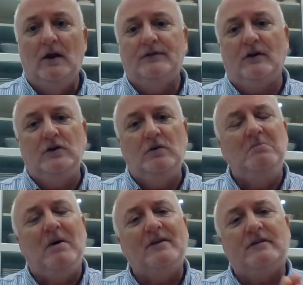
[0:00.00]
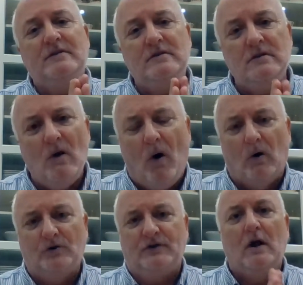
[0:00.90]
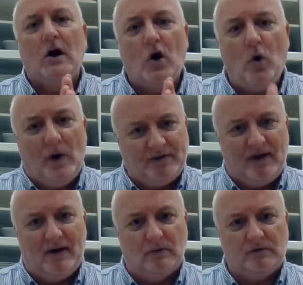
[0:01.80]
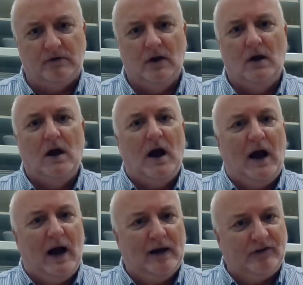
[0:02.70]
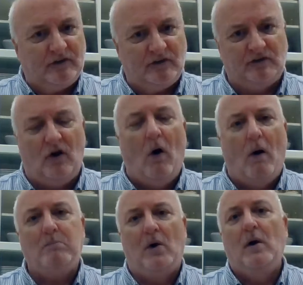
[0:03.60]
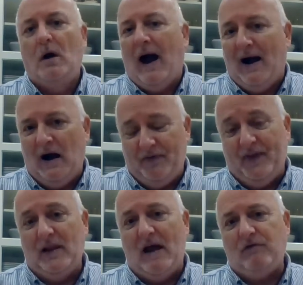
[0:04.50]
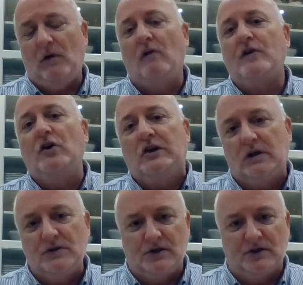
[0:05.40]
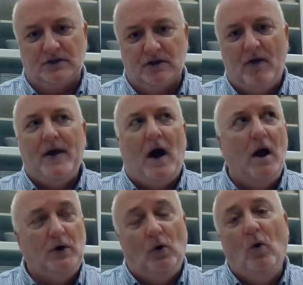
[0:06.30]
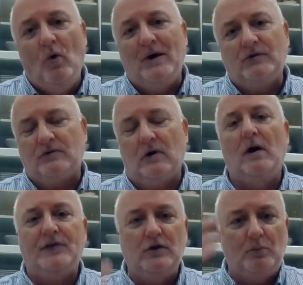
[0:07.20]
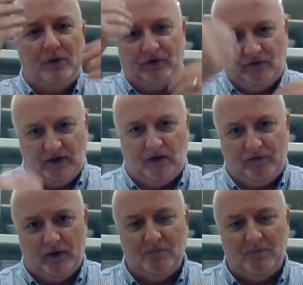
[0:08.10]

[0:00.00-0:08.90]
So you must not quit out and stop at the level of conclusions. I would almost rather you perceive